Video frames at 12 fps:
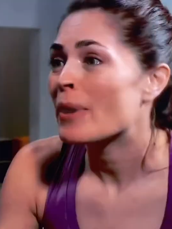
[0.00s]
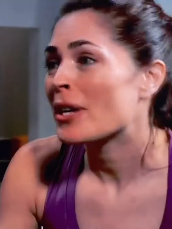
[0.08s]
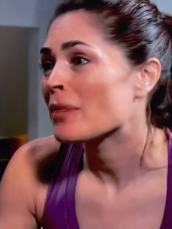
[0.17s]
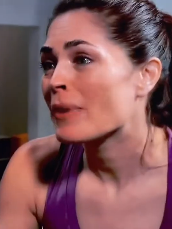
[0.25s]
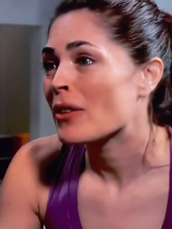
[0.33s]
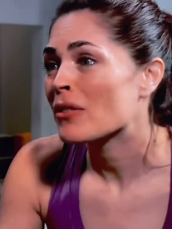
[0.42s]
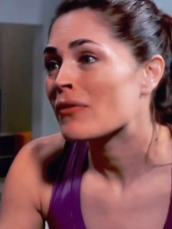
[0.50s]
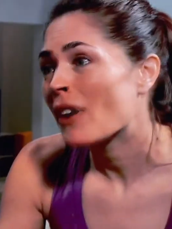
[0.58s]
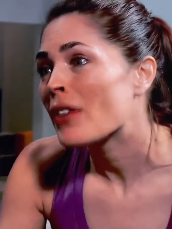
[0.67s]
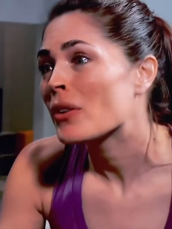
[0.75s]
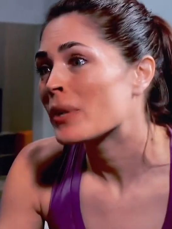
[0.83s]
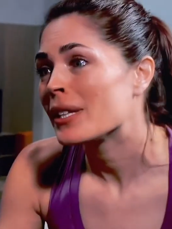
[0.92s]
but your mother and
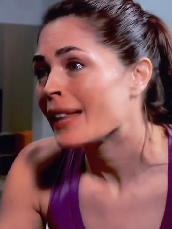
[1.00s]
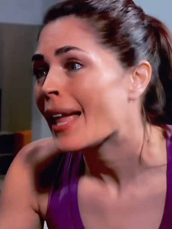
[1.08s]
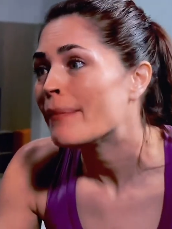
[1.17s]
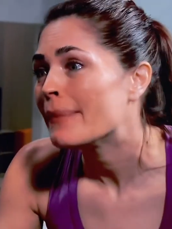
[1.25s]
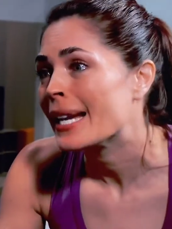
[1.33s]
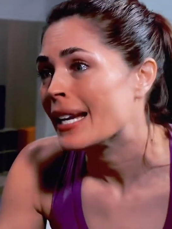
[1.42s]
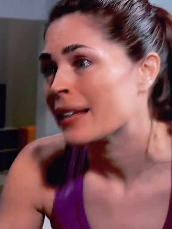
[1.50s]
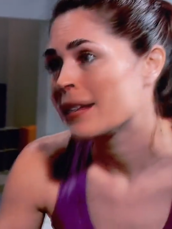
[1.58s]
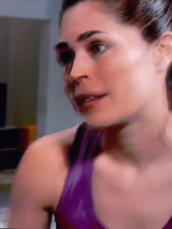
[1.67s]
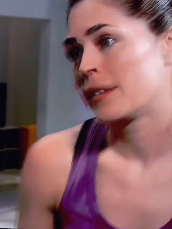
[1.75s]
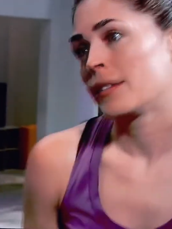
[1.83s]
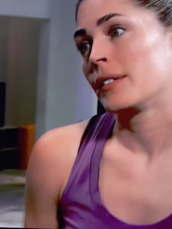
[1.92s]
father wouldn't let me.
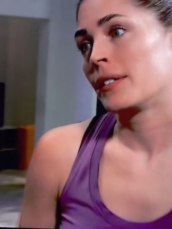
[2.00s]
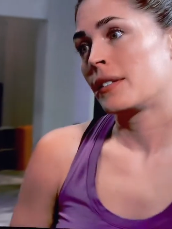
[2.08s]
Oh, come